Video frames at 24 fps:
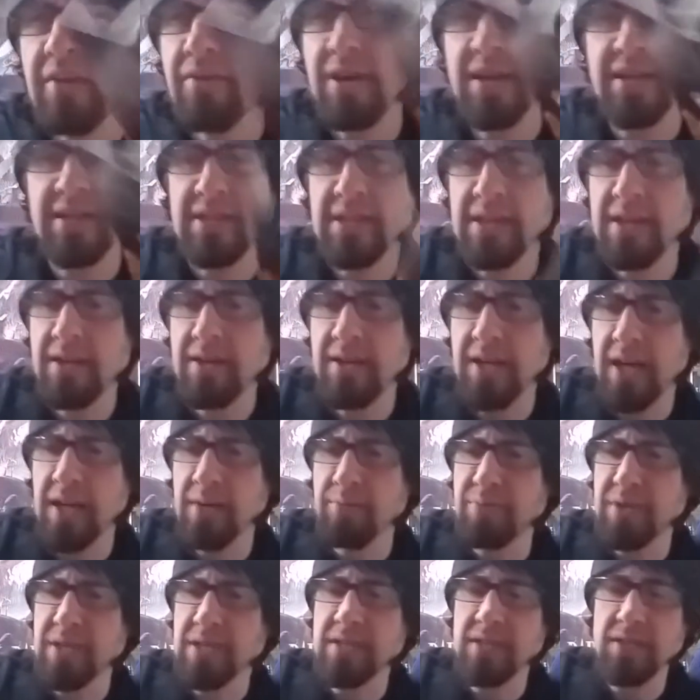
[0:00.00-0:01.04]
right there, not a
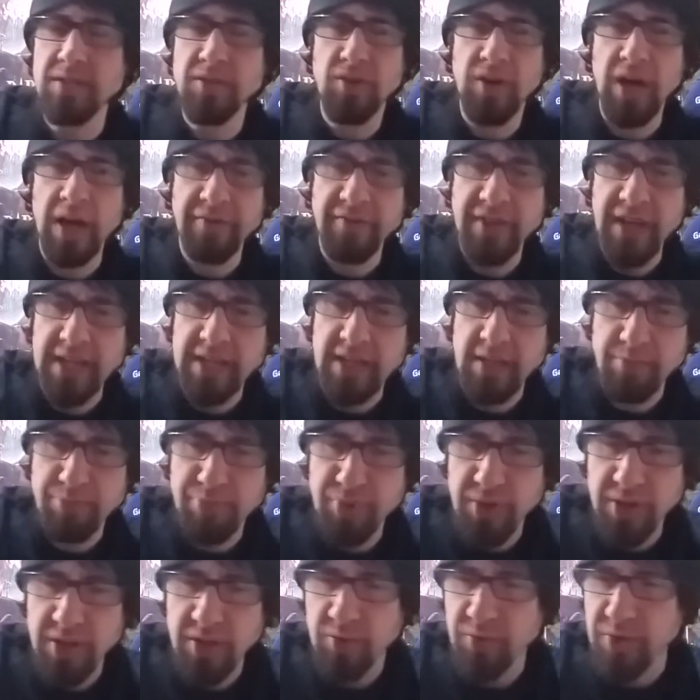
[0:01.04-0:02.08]
big deal. I've got the
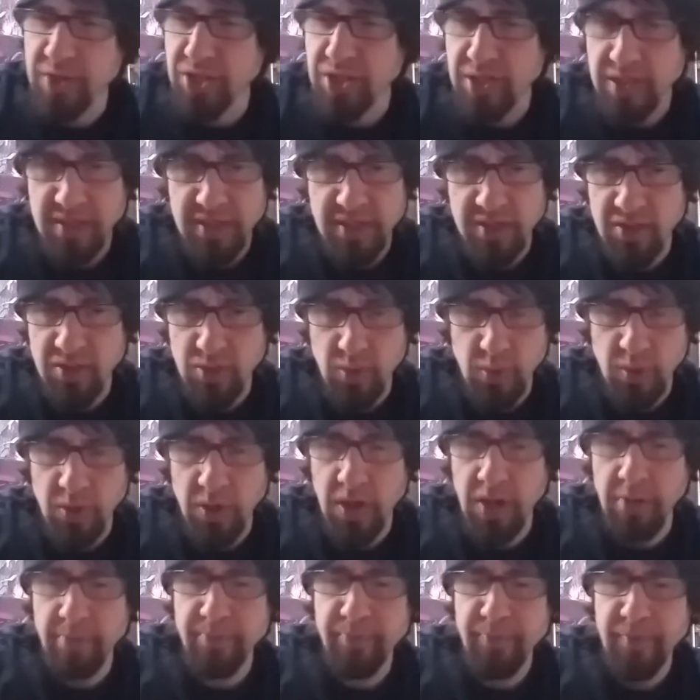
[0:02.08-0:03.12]
book, which isn't tore up.